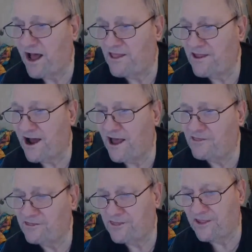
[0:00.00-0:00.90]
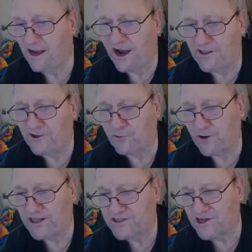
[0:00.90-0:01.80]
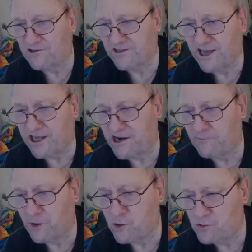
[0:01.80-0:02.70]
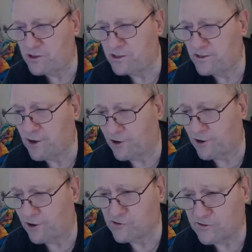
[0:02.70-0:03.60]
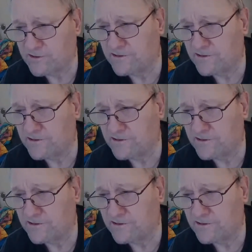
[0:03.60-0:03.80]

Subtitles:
been on the Great Salt Lake in a boat or no?